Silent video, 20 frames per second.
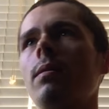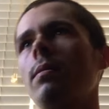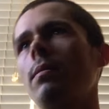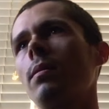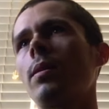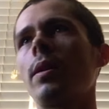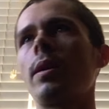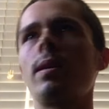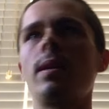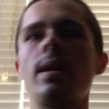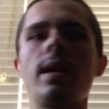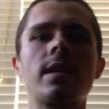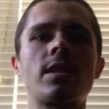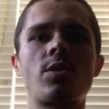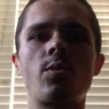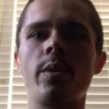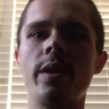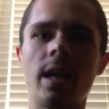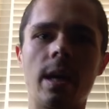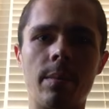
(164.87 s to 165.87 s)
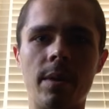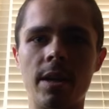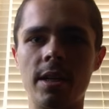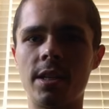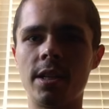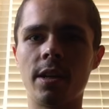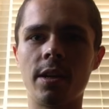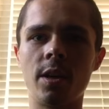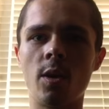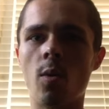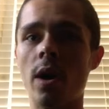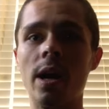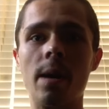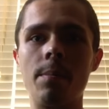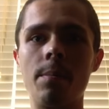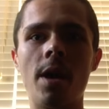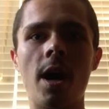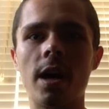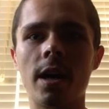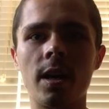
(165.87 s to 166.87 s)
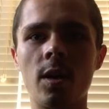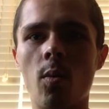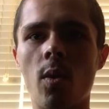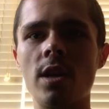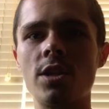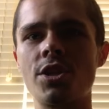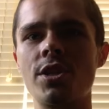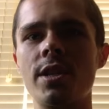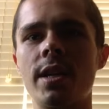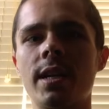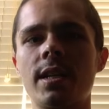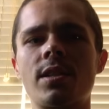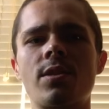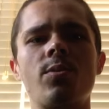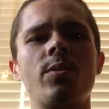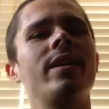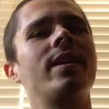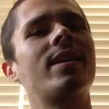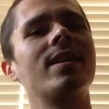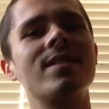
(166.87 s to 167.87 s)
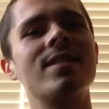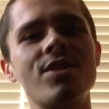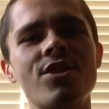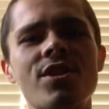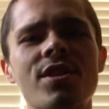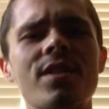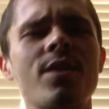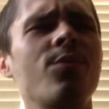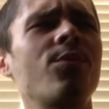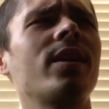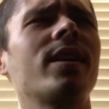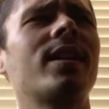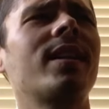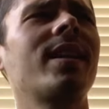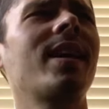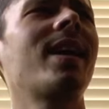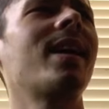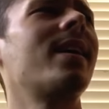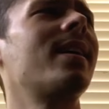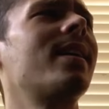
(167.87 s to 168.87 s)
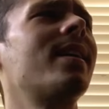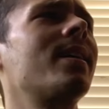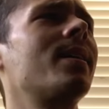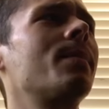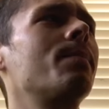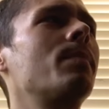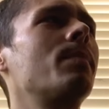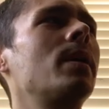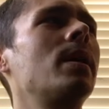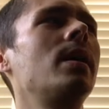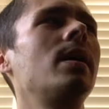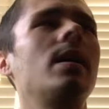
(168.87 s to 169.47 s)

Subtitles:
okay, next week I'm going to tell you why I'm not going to watch next week and just stuff like that. And